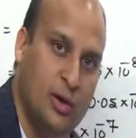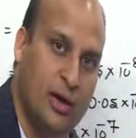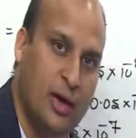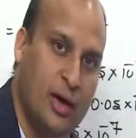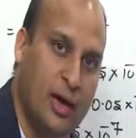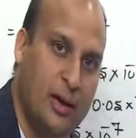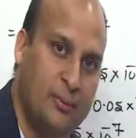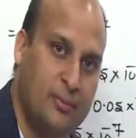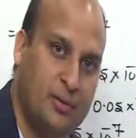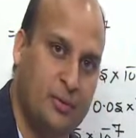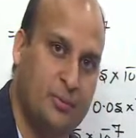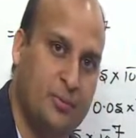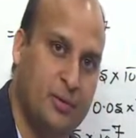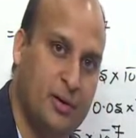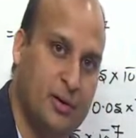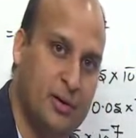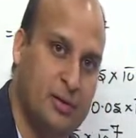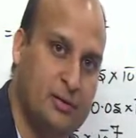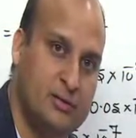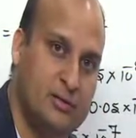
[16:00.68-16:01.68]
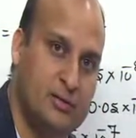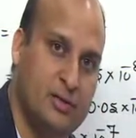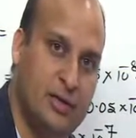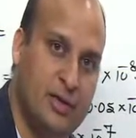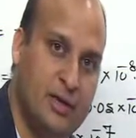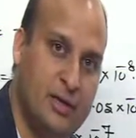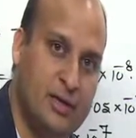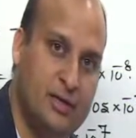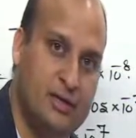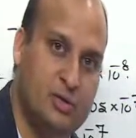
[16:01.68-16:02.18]
happy
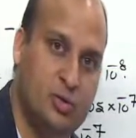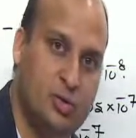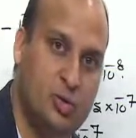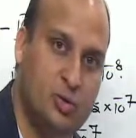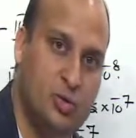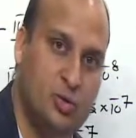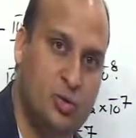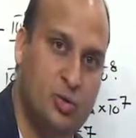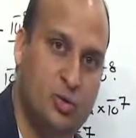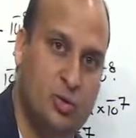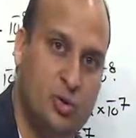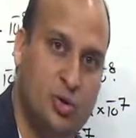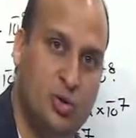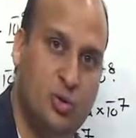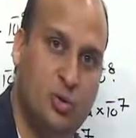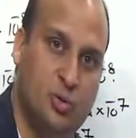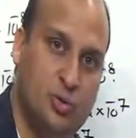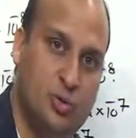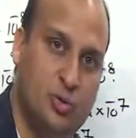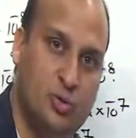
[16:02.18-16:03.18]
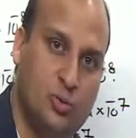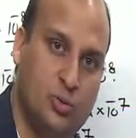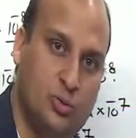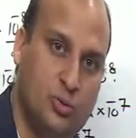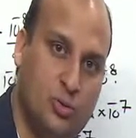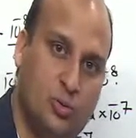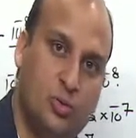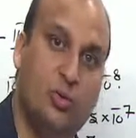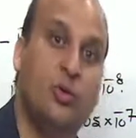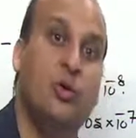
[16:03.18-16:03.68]
birthday to you,
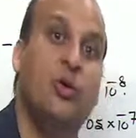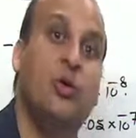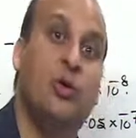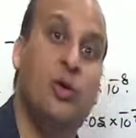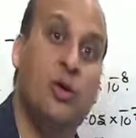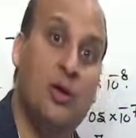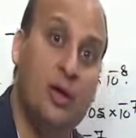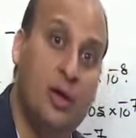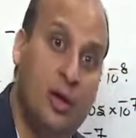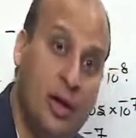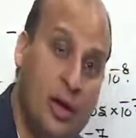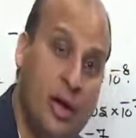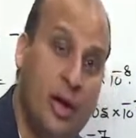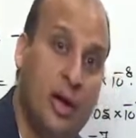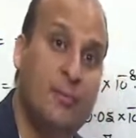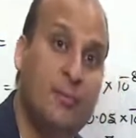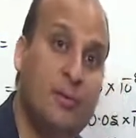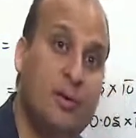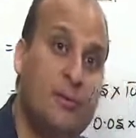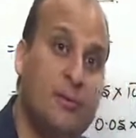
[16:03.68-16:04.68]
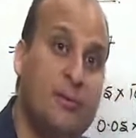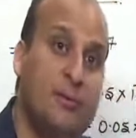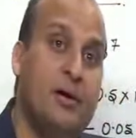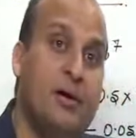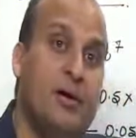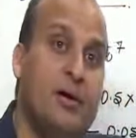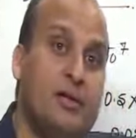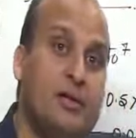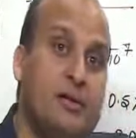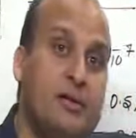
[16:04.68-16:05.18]
happy
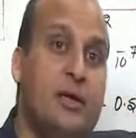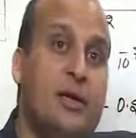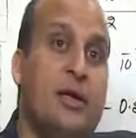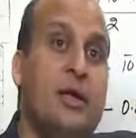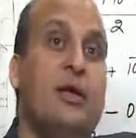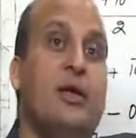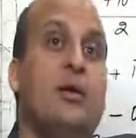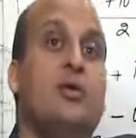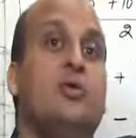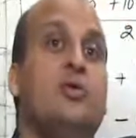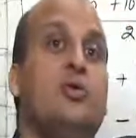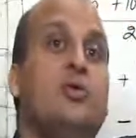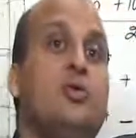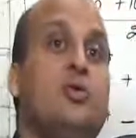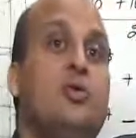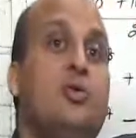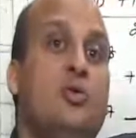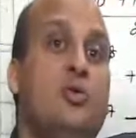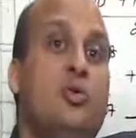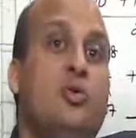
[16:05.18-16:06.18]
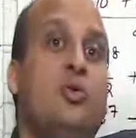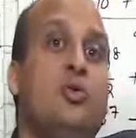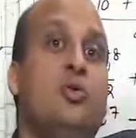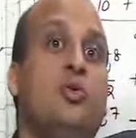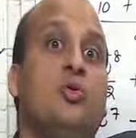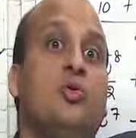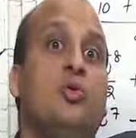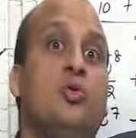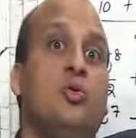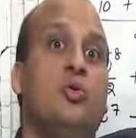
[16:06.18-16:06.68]
birthday to
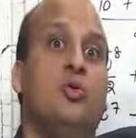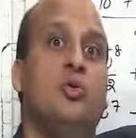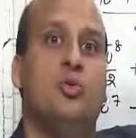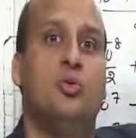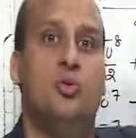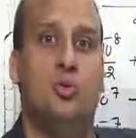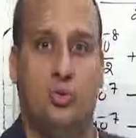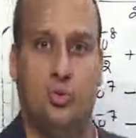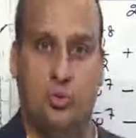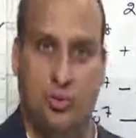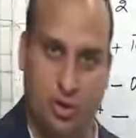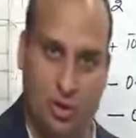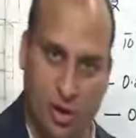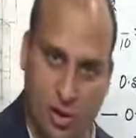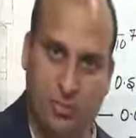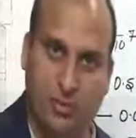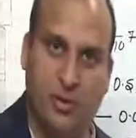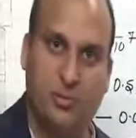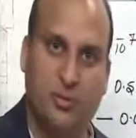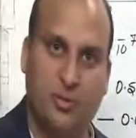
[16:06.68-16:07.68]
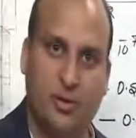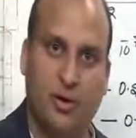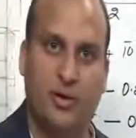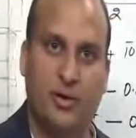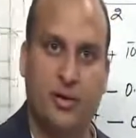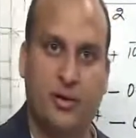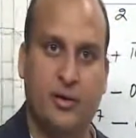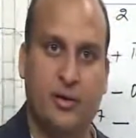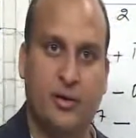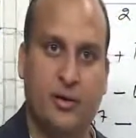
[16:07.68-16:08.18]
you. You got my
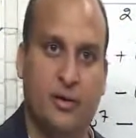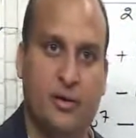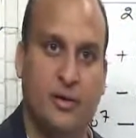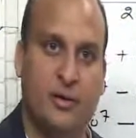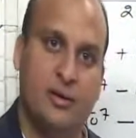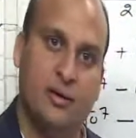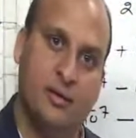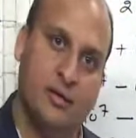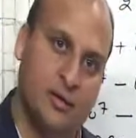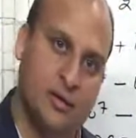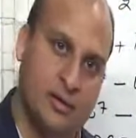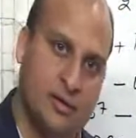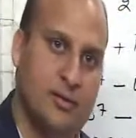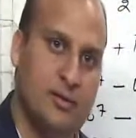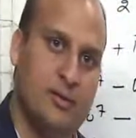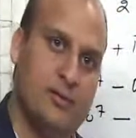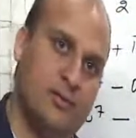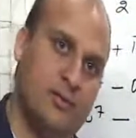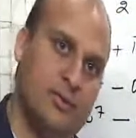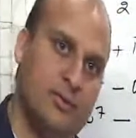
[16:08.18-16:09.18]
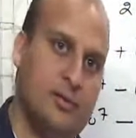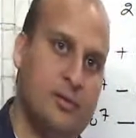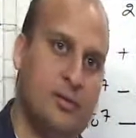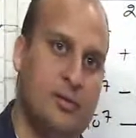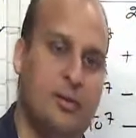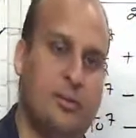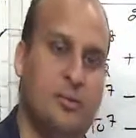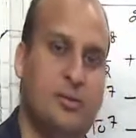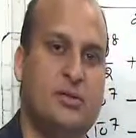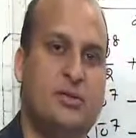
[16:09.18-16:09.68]
point?
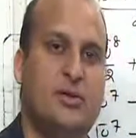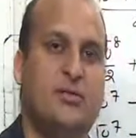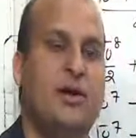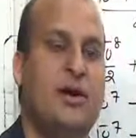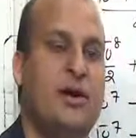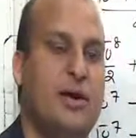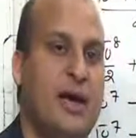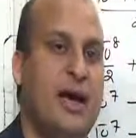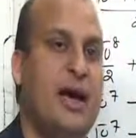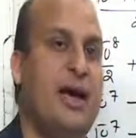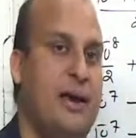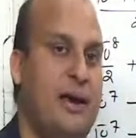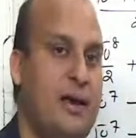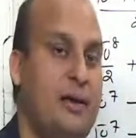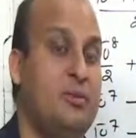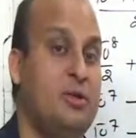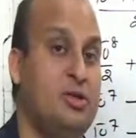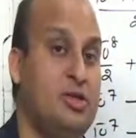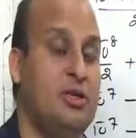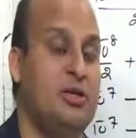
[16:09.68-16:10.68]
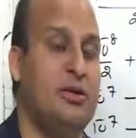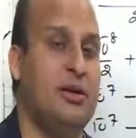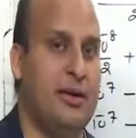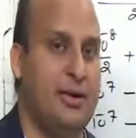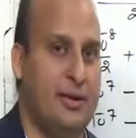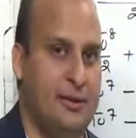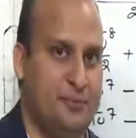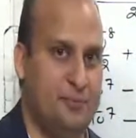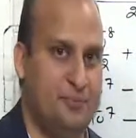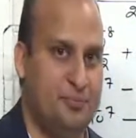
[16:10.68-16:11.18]
The person will die
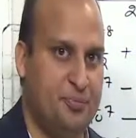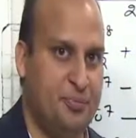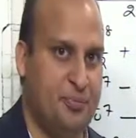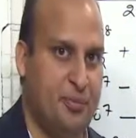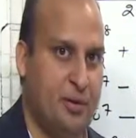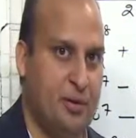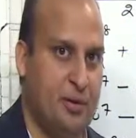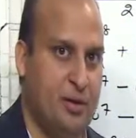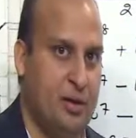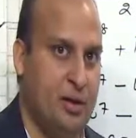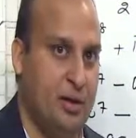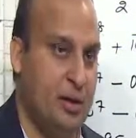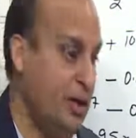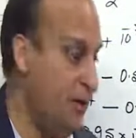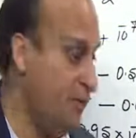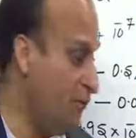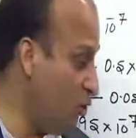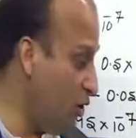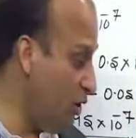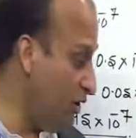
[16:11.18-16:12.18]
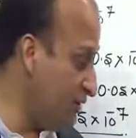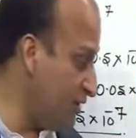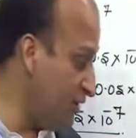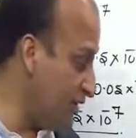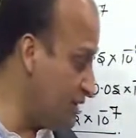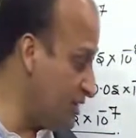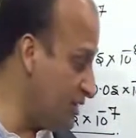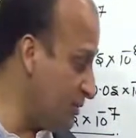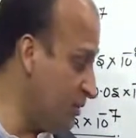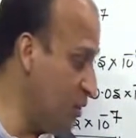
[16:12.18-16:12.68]
immediately if only
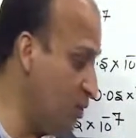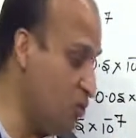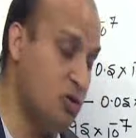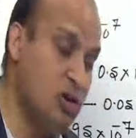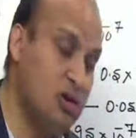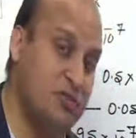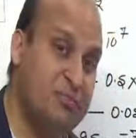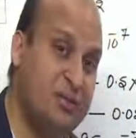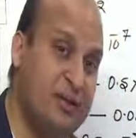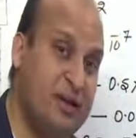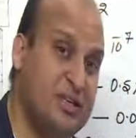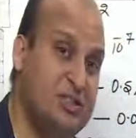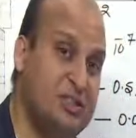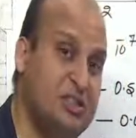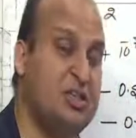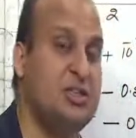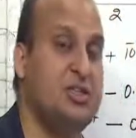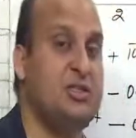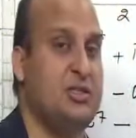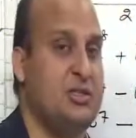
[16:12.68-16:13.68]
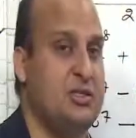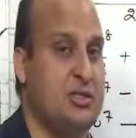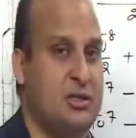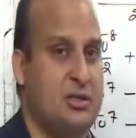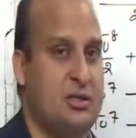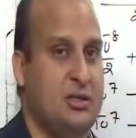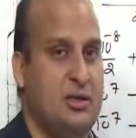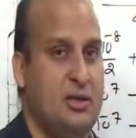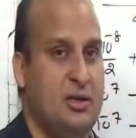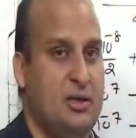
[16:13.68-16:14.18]
this amount of pH
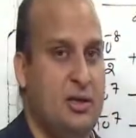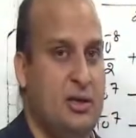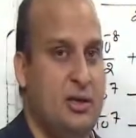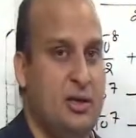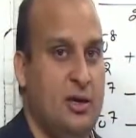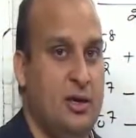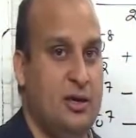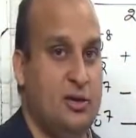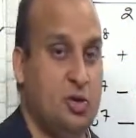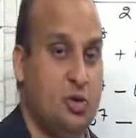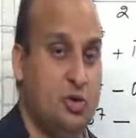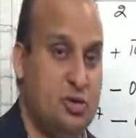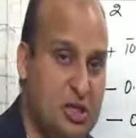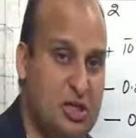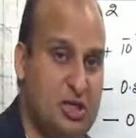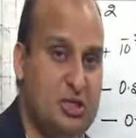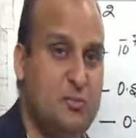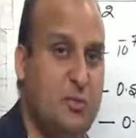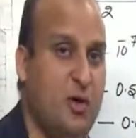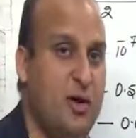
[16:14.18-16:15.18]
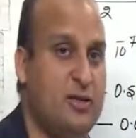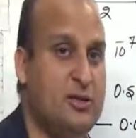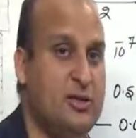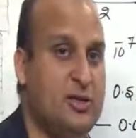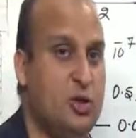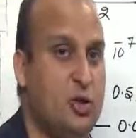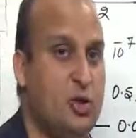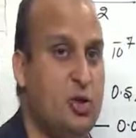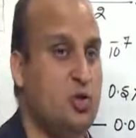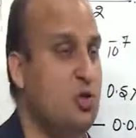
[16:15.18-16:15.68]
changes. So this
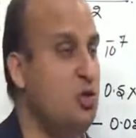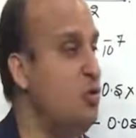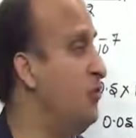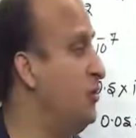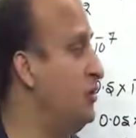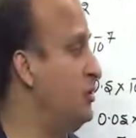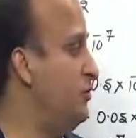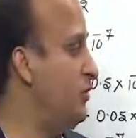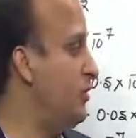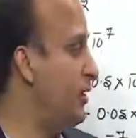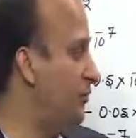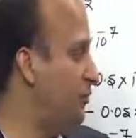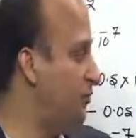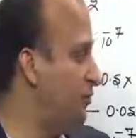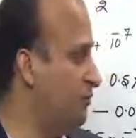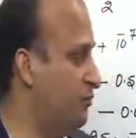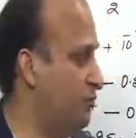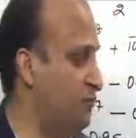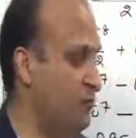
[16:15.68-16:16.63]
0.02 which we